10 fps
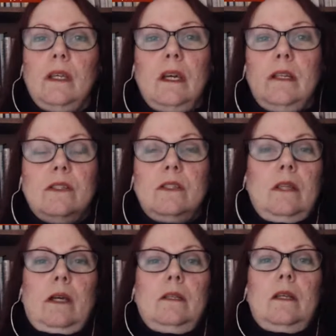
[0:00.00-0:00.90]
and
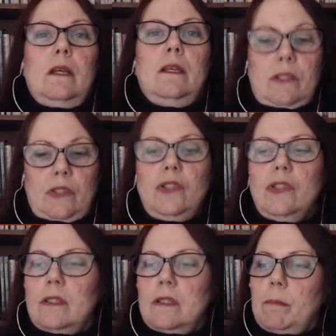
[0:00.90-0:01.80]
it's
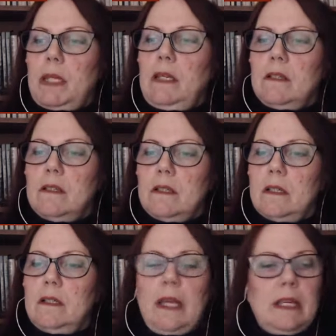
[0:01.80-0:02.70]
just peace.
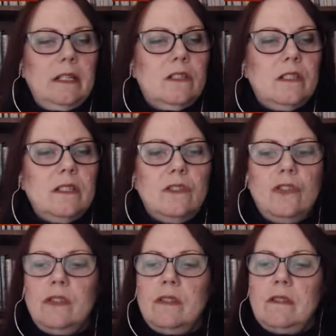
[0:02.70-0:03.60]
Like it's this
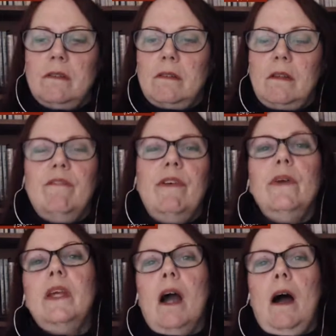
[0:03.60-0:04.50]
just
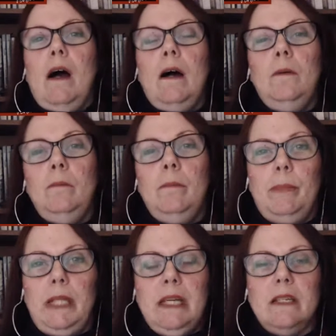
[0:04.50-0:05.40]
very calm
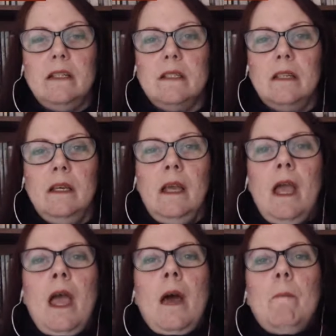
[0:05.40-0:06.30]
place.
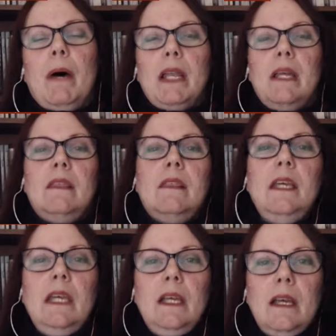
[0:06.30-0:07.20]
But I
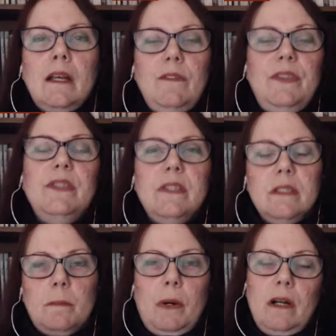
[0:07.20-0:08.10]
think this is
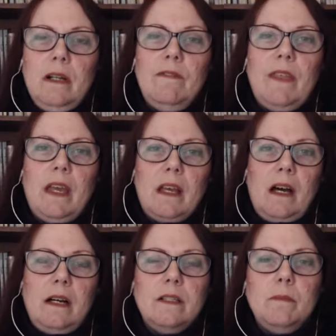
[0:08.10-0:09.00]
part of that
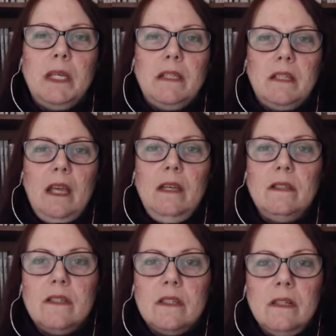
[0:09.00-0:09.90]
cosmic
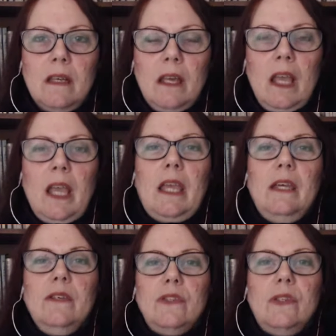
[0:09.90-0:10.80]
dance,
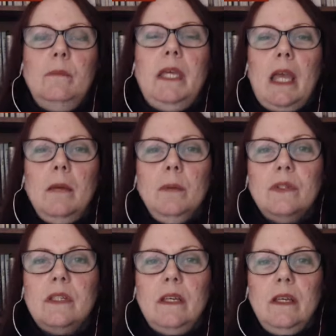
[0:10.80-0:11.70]
is to be able
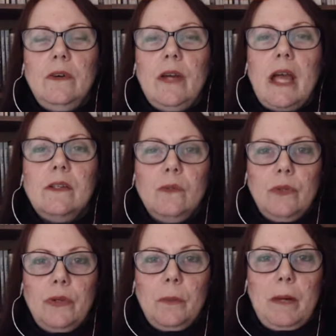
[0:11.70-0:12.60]
to interact
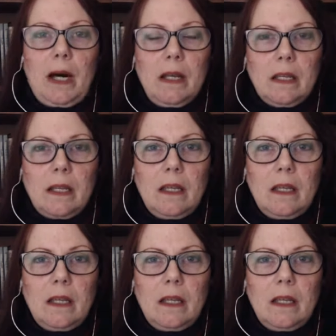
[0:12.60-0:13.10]
with your body,